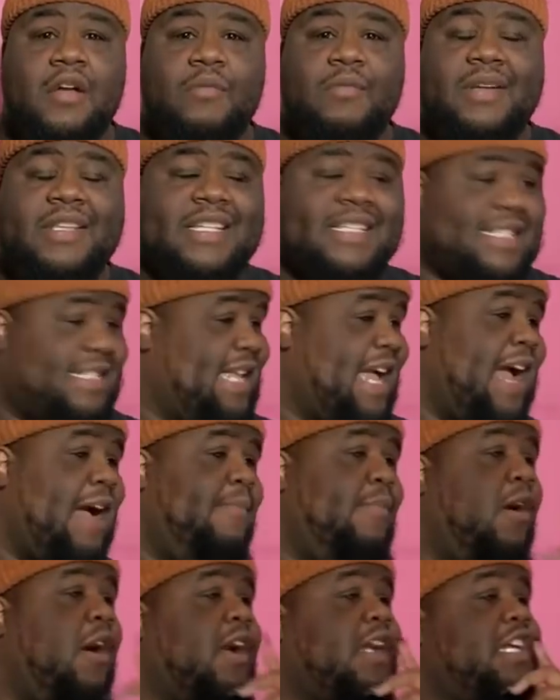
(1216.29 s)
with the
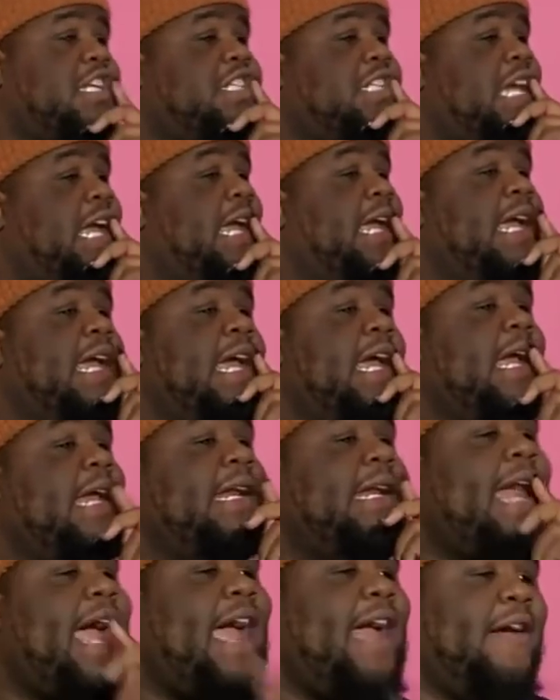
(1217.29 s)
stock market shit.
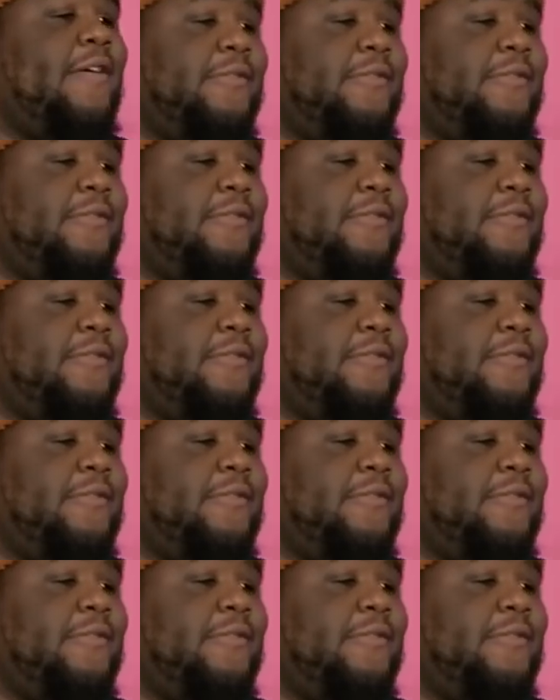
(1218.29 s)
Now,